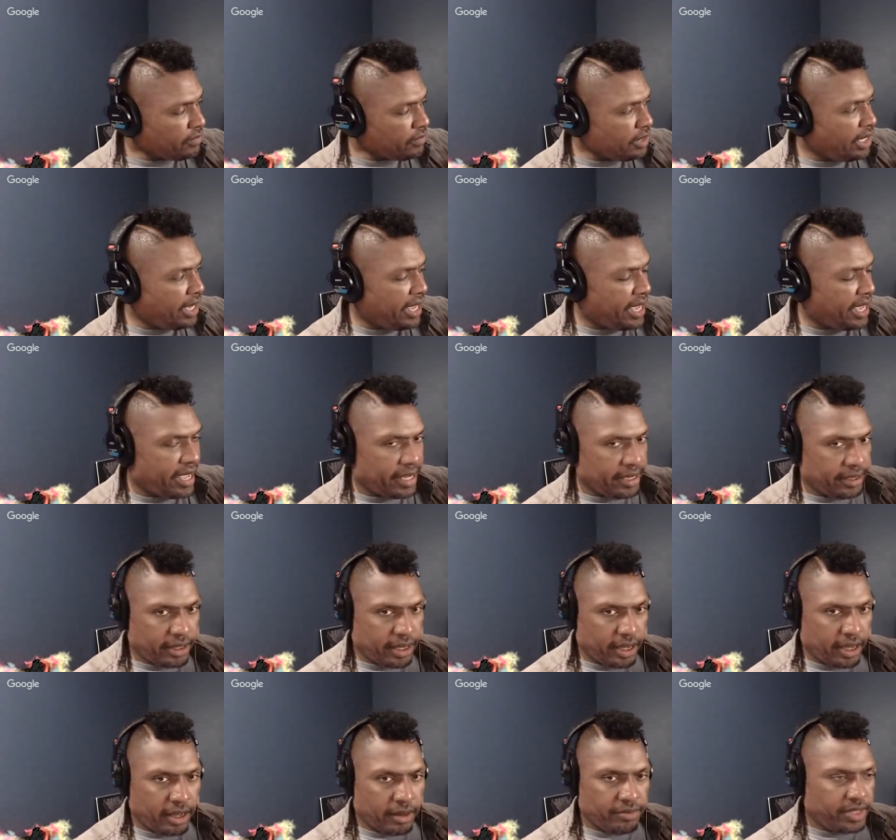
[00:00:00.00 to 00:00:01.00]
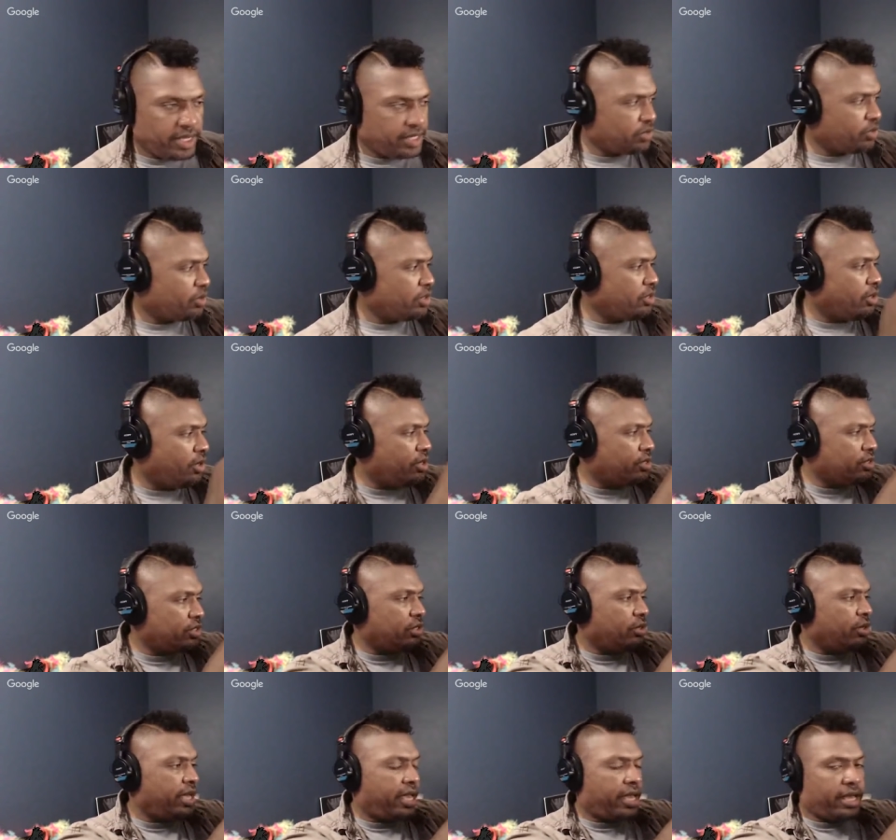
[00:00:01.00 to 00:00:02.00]
And uh, this one
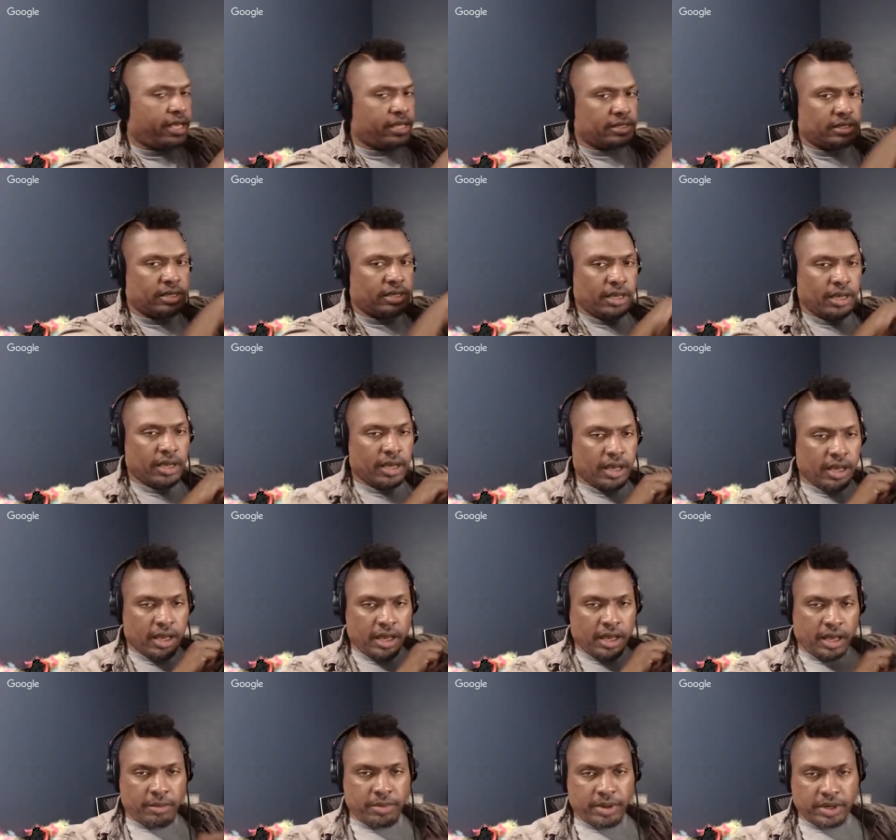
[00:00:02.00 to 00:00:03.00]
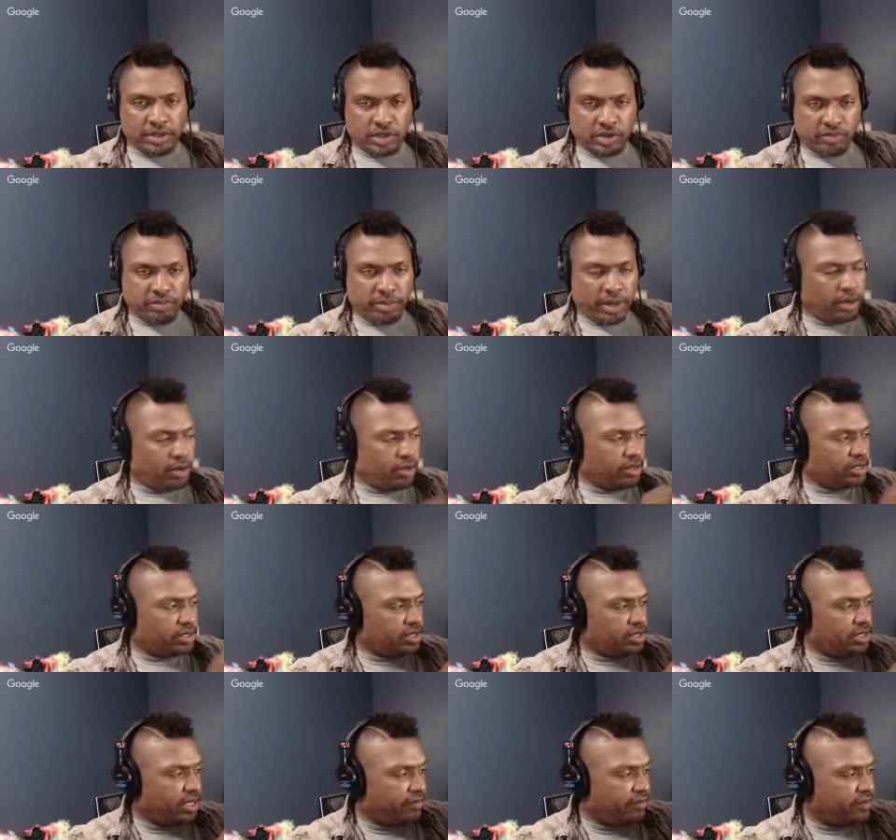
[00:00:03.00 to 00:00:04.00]
also has a bunch of balls
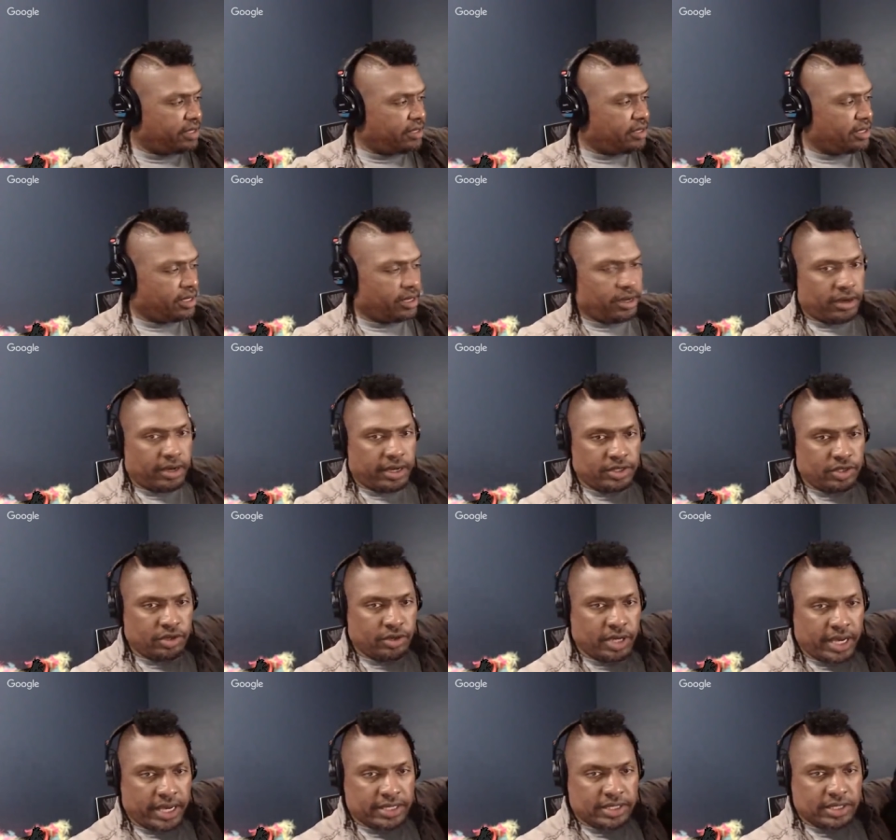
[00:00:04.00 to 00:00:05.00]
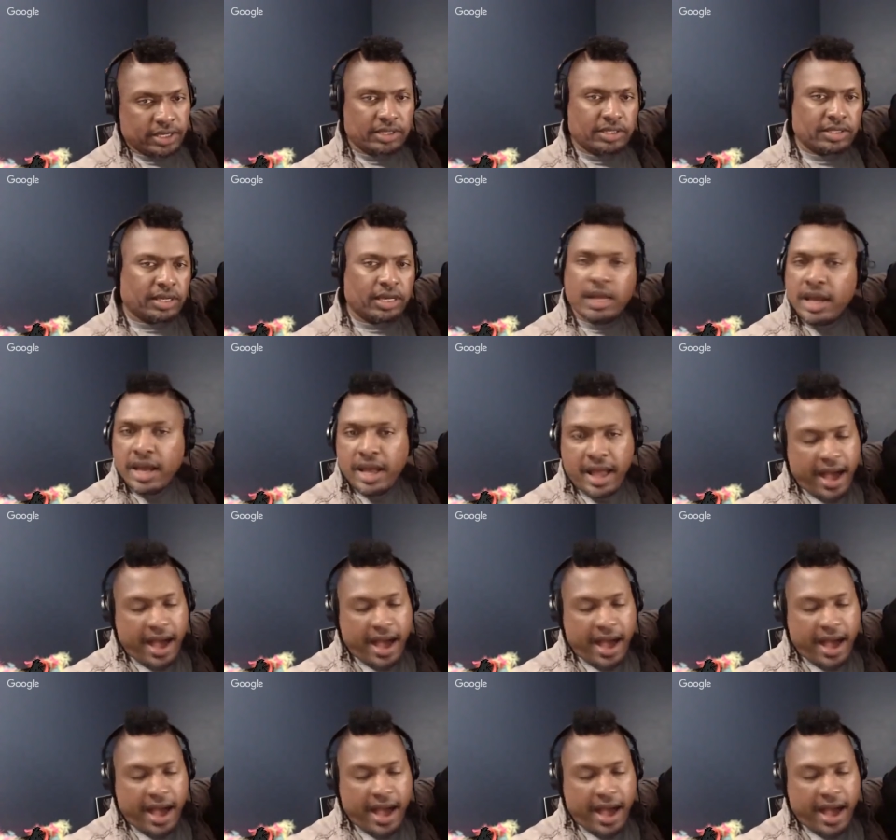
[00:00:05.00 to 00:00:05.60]
stuffed in there, as you guys can see.